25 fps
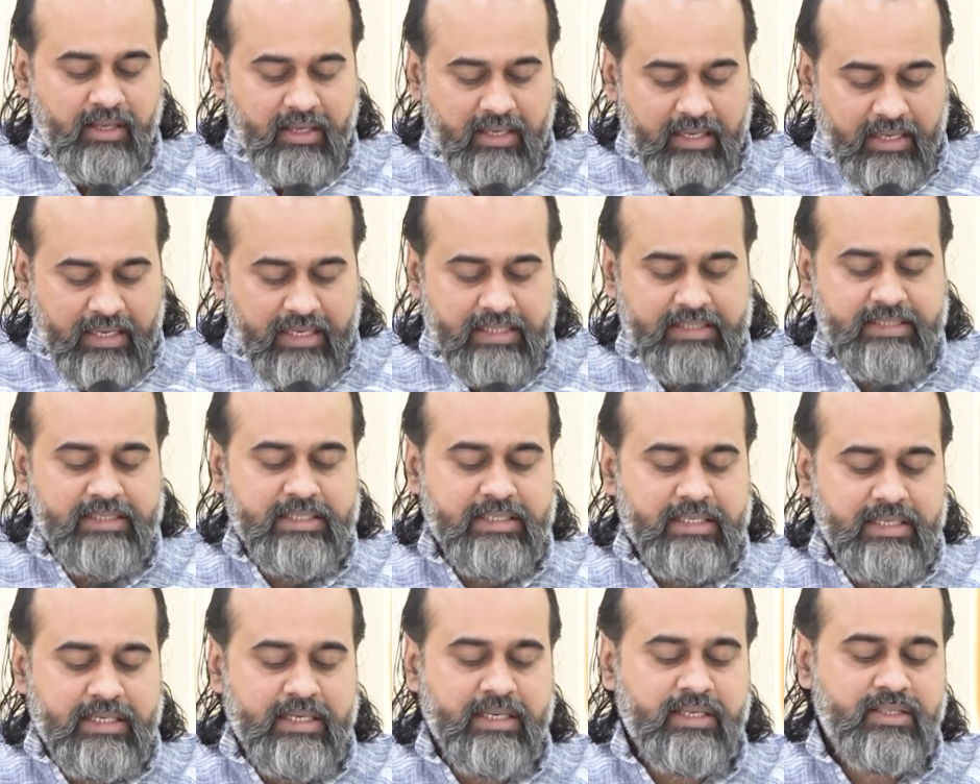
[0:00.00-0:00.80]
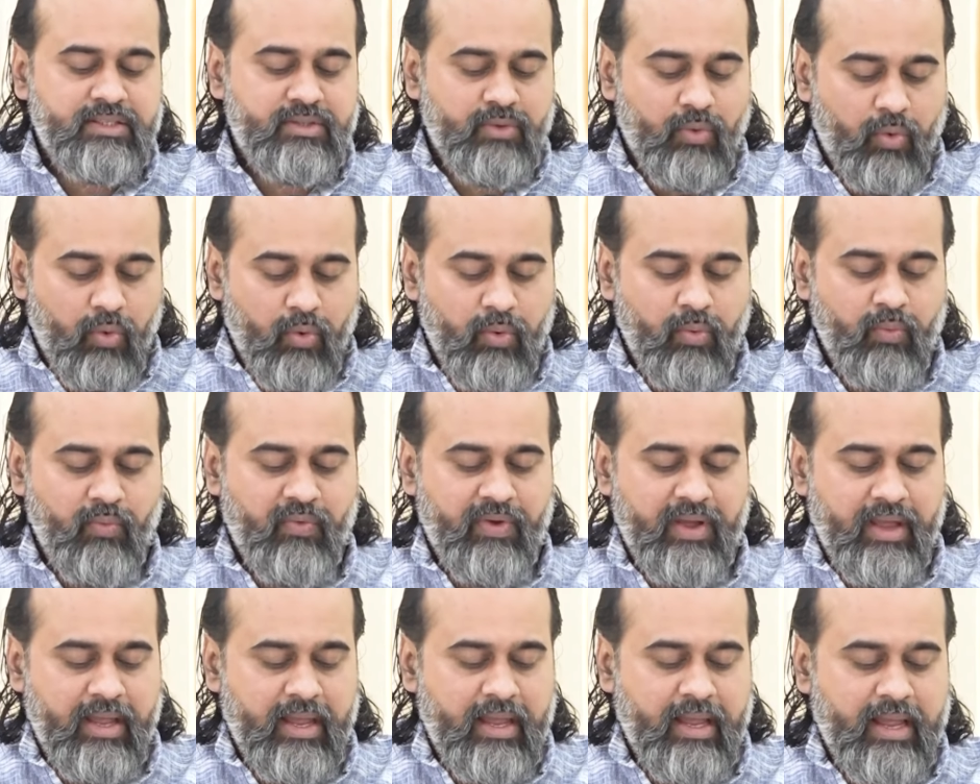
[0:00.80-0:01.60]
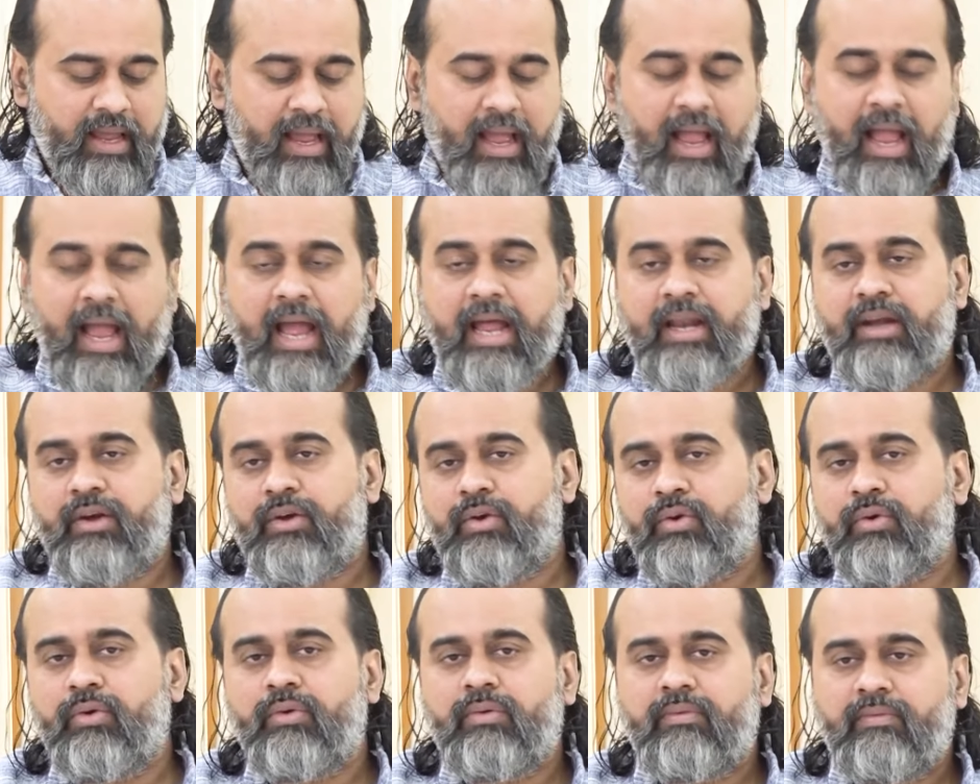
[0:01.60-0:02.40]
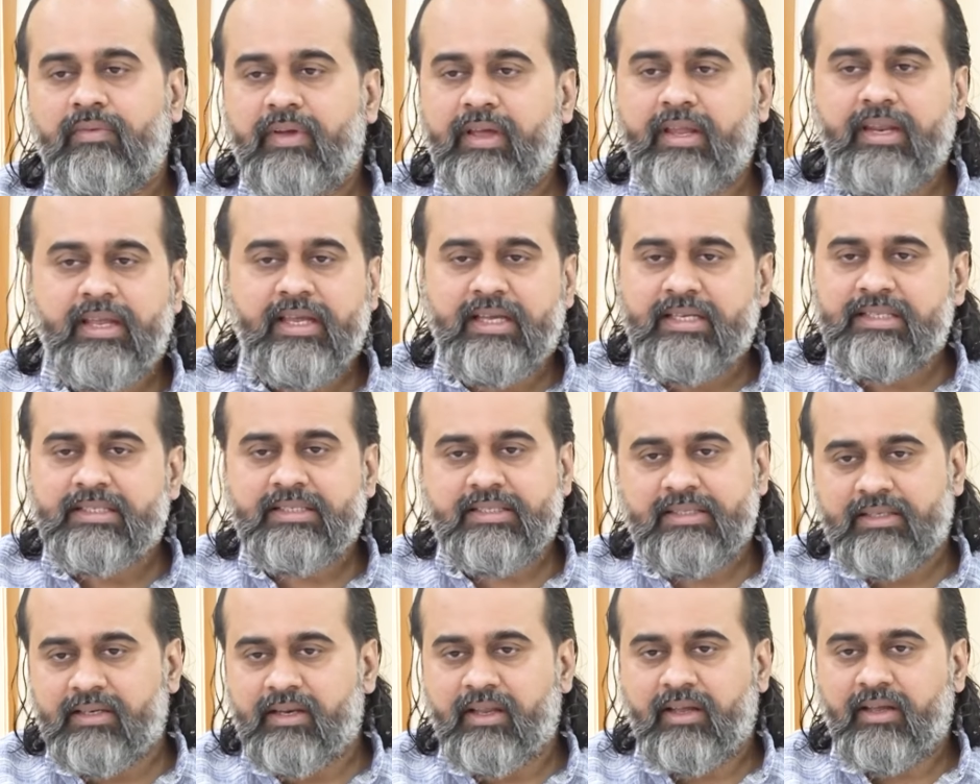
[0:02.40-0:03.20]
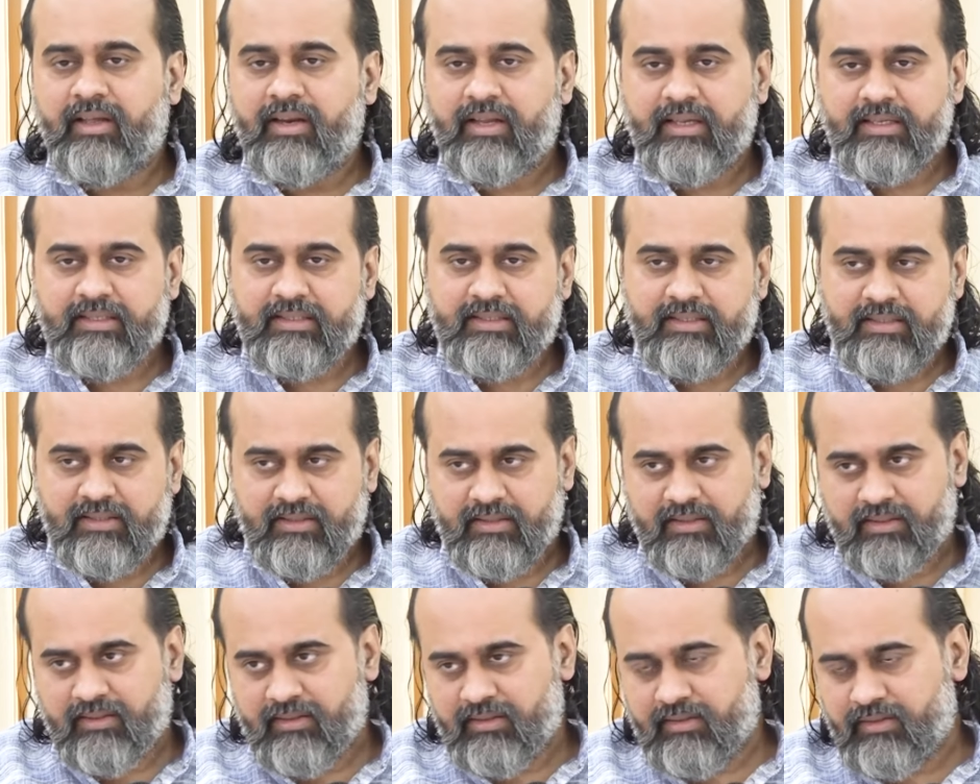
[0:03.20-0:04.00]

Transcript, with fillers: each in his own way and to various degrees.